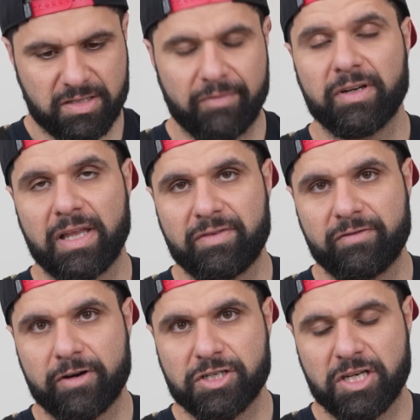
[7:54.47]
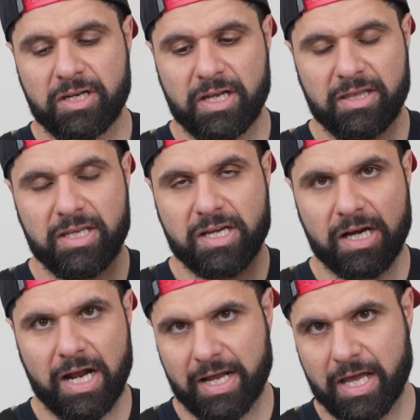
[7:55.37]
7-Eleven version and the
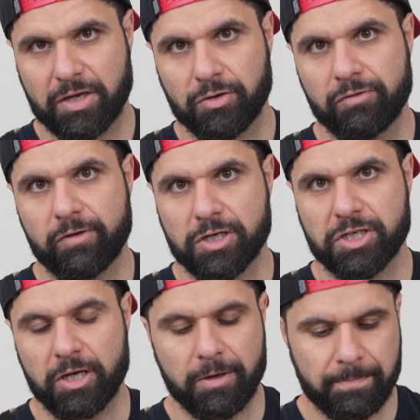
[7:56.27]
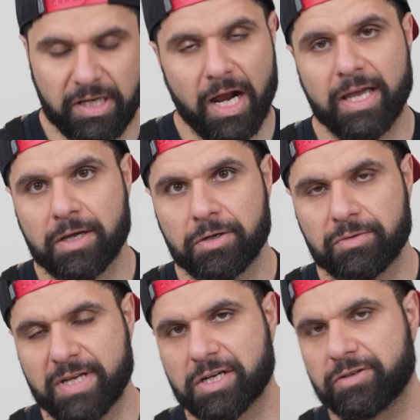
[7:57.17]
karage-kun version. The karage-kun
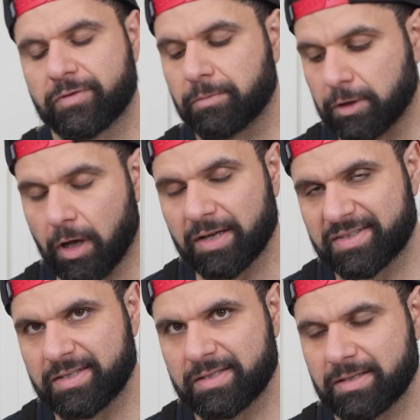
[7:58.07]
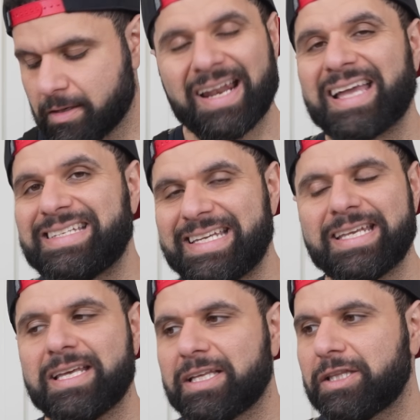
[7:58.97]
was actually from Lawson's and I
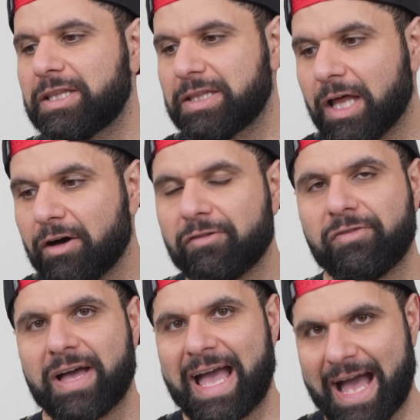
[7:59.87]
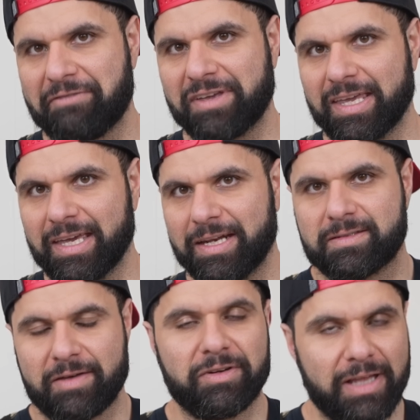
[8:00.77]
did love having it.
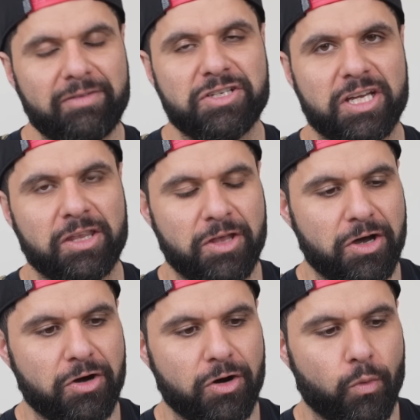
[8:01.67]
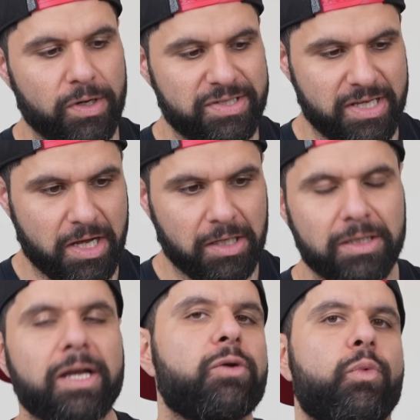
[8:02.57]
7-Eleven chicken though was the
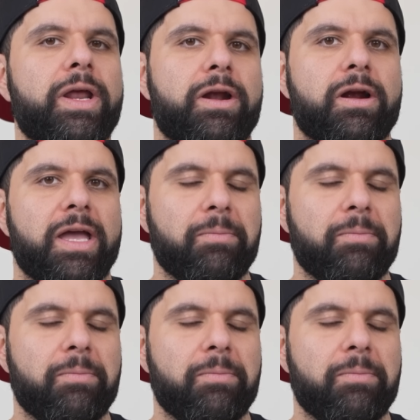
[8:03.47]
clear winner